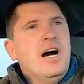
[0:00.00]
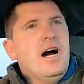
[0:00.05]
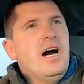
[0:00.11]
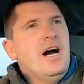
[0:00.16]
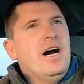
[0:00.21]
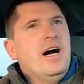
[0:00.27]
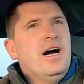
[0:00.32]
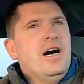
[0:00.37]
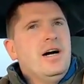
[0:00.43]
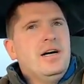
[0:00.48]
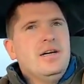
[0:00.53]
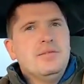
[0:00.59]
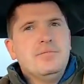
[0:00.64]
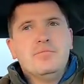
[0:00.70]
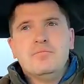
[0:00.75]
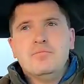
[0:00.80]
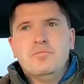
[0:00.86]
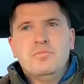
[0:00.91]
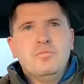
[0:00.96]
know,
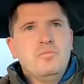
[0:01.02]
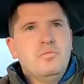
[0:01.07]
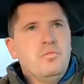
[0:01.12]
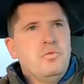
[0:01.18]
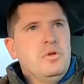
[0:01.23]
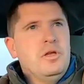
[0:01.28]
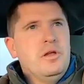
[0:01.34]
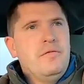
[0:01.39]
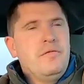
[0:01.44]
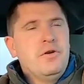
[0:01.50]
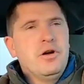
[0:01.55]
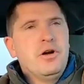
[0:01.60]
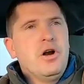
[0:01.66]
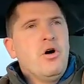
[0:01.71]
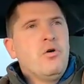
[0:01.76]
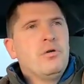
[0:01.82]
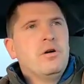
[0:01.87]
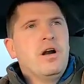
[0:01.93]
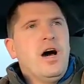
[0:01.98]
if you're
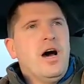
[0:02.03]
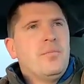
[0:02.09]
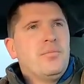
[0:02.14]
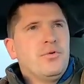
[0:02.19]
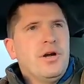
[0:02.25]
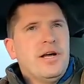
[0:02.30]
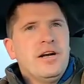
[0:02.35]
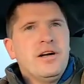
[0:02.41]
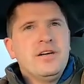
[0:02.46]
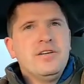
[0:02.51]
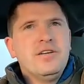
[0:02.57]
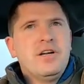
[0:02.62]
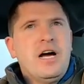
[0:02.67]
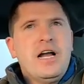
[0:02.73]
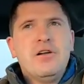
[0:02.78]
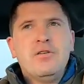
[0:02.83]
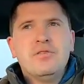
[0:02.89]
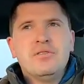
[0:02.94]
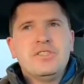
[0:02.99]
an owner operator,
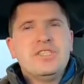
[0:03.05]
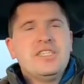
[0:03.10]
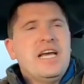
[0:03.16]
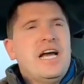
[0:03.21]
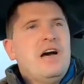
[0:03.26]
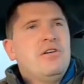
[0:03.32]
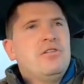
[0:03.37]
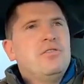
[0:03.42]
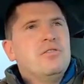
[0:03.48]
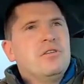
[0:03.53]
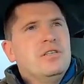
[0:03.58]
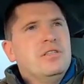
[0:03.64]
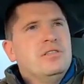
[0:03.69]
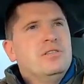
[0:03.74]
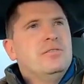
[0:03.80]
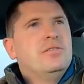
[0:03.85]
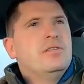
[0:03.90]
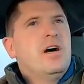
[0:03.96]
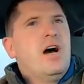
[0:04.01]
I don't see how you
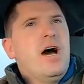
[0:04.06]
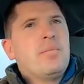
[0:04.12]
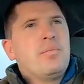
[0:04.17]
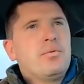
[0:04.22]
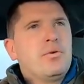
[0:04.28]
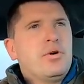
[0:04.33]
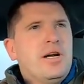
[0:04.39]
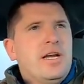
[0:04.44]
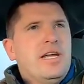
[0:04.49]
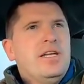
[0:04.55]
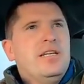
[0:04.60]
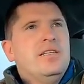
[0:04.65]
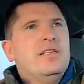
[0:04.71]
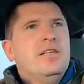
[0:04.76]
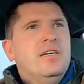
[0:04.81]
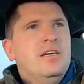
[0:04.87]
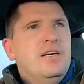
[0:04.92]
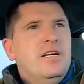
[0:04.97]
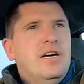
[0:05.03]
can operate
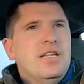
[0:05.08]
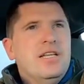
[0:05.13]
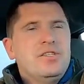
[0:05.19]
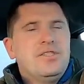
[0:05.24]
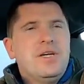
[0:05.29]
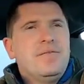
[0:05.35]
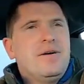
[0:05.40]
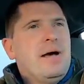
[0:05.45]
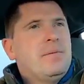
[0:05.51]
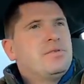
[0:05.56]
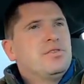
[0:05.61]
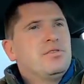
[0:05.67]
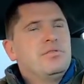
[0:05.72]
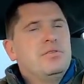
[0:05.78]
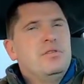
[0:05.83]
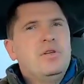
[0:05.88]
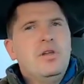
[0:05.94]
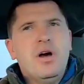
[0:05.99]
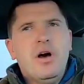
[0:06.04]
unless you have
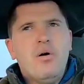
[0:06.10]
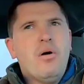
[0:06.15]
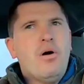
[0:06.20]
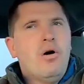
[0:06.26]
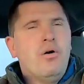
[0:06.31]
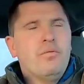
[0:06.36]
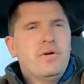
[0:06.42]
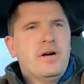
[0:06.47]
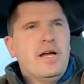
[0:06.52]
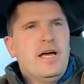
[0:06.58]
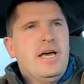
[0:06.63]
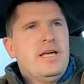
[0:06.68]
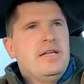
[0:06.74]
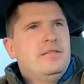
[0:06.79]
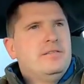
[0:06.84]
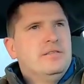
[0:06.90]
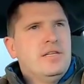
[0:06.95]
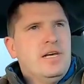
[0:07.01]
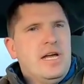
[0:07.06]
absolutely no
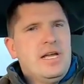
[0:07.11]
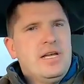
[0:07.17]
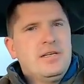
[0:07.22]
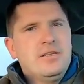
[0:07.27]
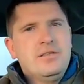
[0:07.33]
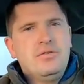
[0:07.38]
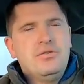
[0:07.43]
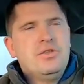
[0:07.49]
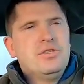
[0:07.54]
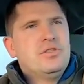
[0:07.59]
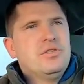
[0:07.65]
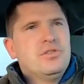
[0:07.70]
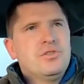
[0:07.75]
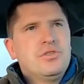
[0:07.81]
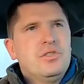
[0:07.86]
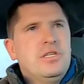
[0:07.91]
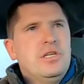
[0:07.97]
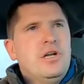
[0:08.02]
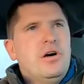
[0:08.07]
overhead, like you're just
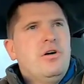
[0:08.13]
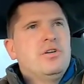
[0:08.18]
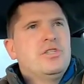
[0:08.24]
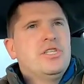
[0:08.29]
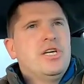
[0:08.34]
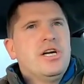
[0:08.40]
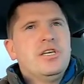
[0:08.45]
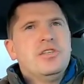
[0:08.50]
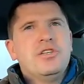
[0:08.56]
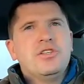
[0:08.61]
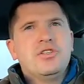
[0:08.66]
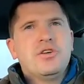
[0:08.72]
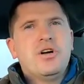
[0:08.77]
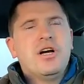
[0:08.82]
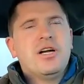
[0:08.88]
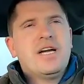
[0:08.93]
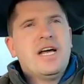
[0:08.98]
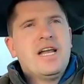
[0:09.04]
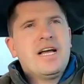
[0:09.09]
a chuck in the
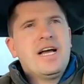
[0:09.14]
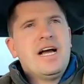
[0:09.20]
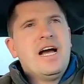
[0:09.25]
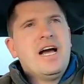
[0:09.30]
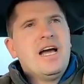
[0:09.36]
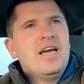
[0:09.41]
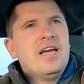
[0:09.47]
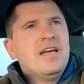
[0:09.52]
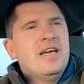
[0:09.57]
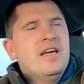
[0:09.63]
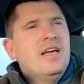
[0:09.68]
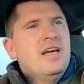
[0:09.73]
truck kind of guy,